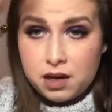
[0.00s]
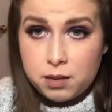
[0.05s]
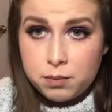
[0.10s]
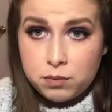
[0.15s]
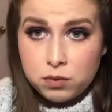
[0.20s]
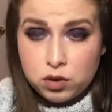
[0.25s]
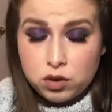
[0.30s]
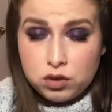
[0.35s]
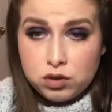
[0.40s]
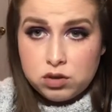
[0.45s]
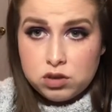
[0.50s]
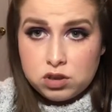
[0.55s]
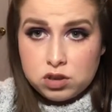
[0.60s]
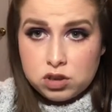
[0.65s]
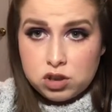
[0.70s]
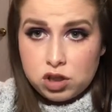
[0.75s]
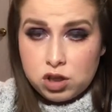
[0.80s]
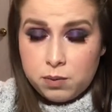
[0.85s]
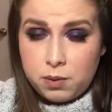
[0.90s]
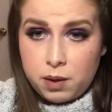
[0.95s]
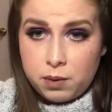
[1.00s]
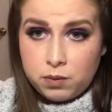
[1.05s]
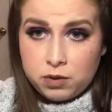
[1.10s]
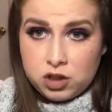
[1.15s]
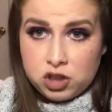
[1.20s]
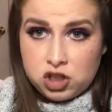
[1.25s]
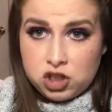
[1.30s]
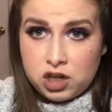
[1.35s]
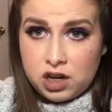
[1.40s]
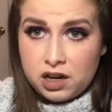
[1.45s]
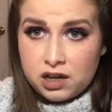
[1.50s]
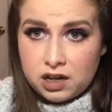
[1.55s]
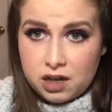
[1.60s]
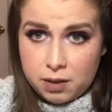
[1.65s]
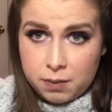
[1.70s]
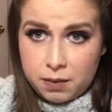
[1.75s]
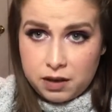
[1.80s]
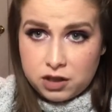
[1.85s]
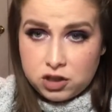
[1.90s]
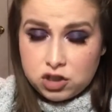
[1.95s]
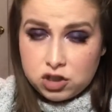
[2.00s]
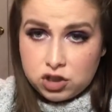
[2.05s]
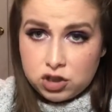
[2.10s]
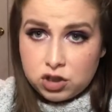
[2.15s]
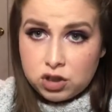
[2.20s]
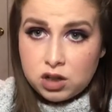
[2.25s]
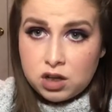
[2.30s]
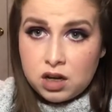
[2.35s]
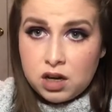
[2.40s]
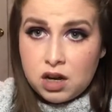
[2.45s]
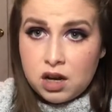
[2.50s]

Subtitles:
come loose, so you may want to check and make sure